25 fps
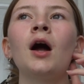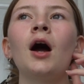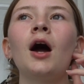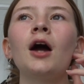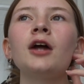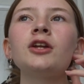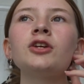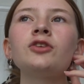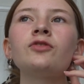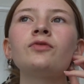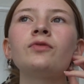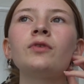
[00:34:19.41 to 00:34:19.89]

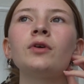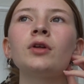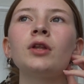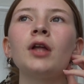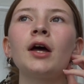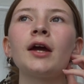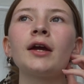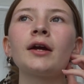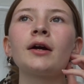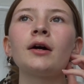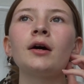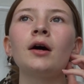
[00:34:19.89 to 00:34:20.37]
I just feel
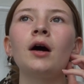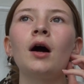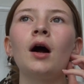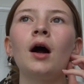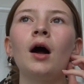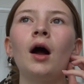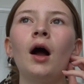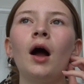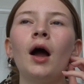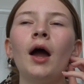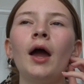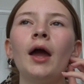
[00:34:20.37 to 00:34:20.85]
like
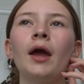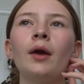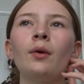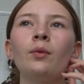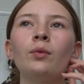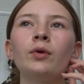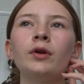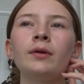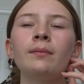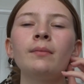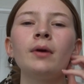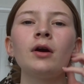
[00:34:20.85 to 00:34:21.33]
I
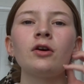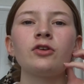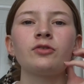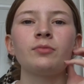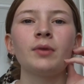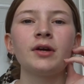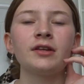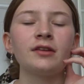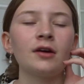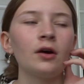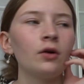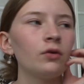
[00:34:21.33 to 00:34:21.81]
would embarrass
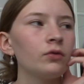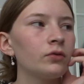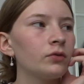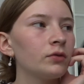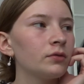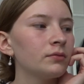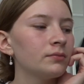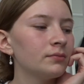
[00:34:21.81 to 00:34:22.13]
myself.